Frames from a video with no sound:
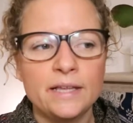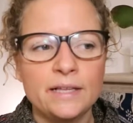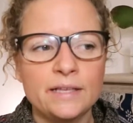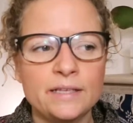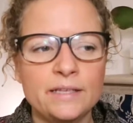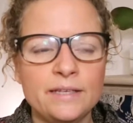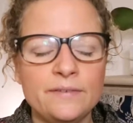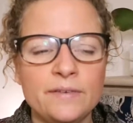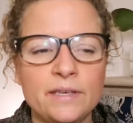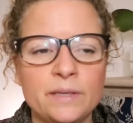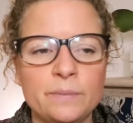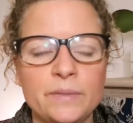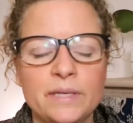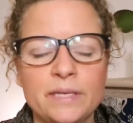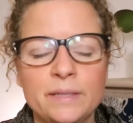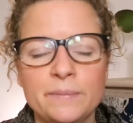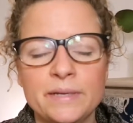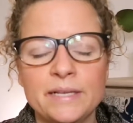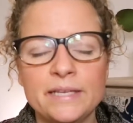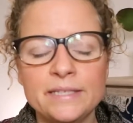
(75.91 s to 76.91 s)
living
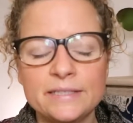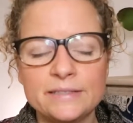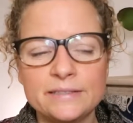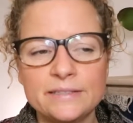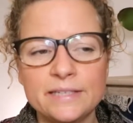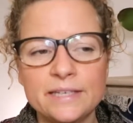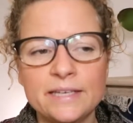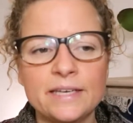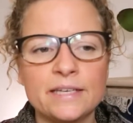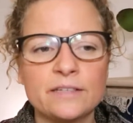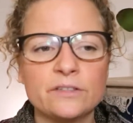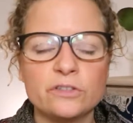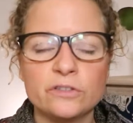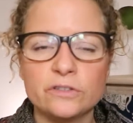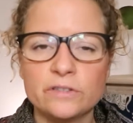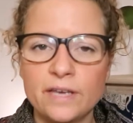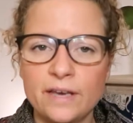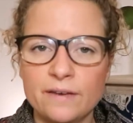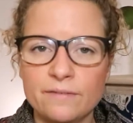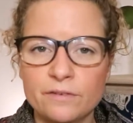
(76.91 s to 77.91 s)
minimalistic and
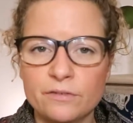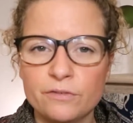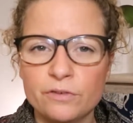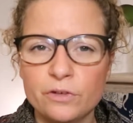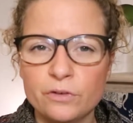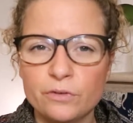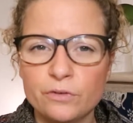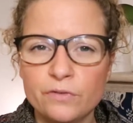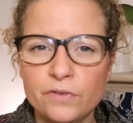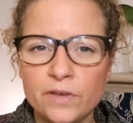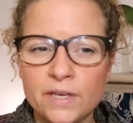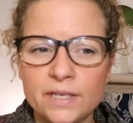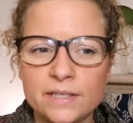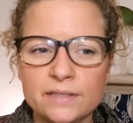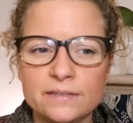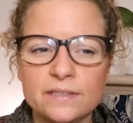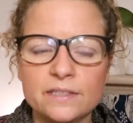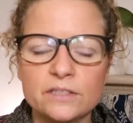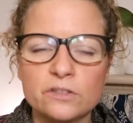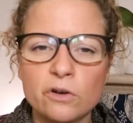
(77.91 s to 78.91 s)
just have a few
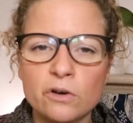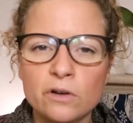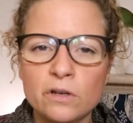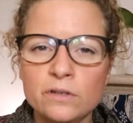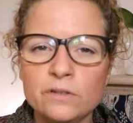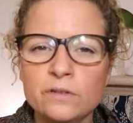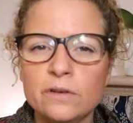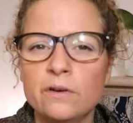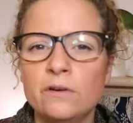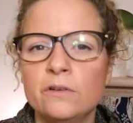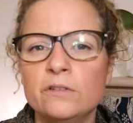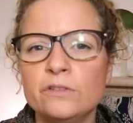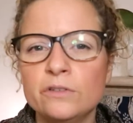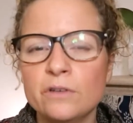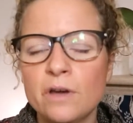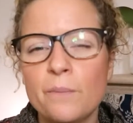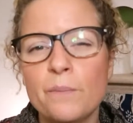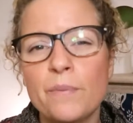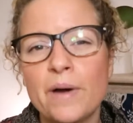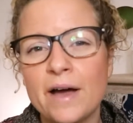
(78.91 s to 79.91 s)
things, it's also
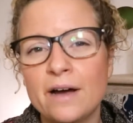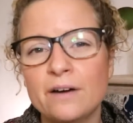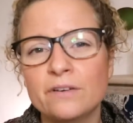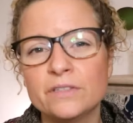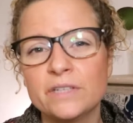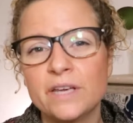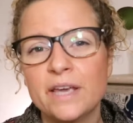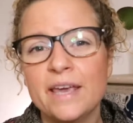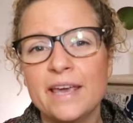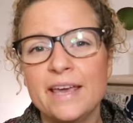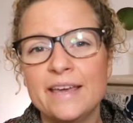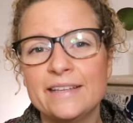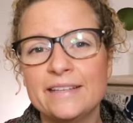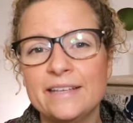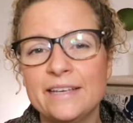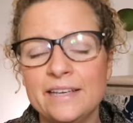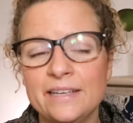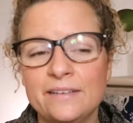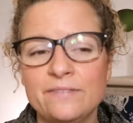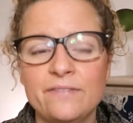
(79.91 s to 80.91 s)
about
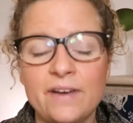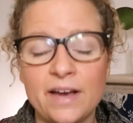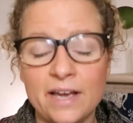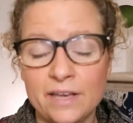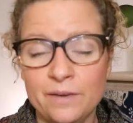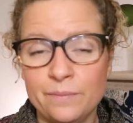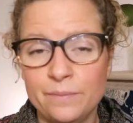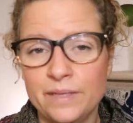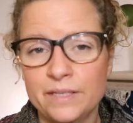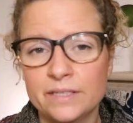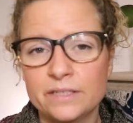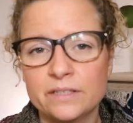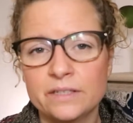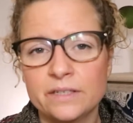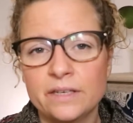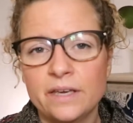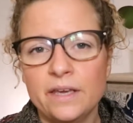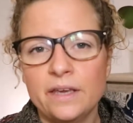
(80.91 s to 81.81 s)
the environment.